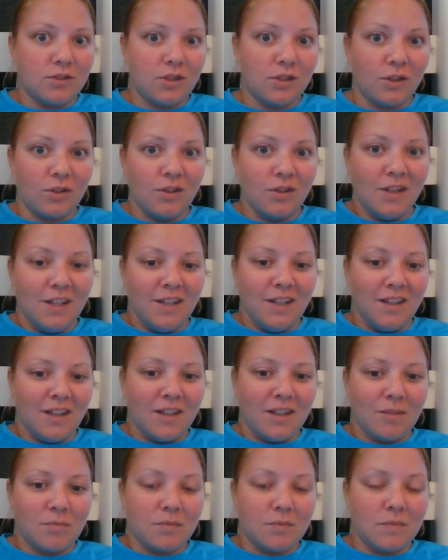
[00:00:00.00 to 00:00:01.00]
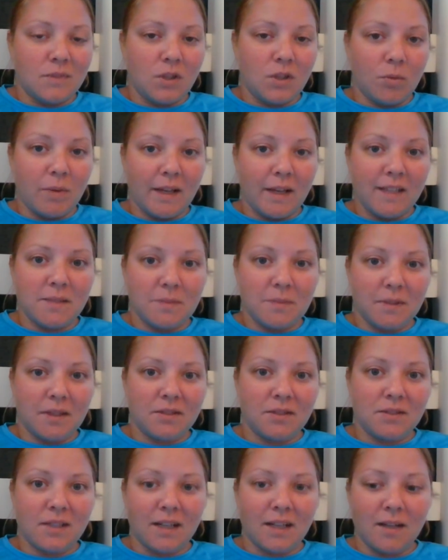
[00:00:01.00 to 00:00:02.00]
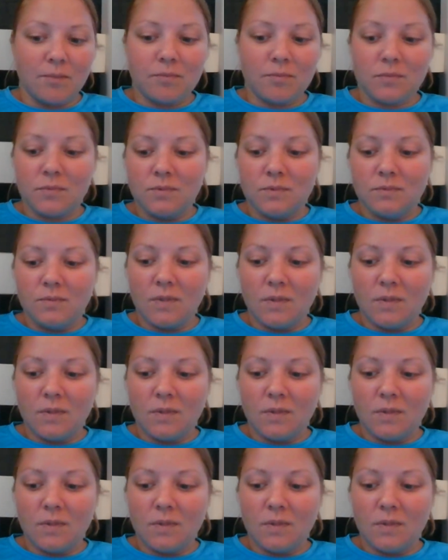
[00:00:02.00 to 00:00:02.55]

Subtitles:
So I told my husband, I was like, I'm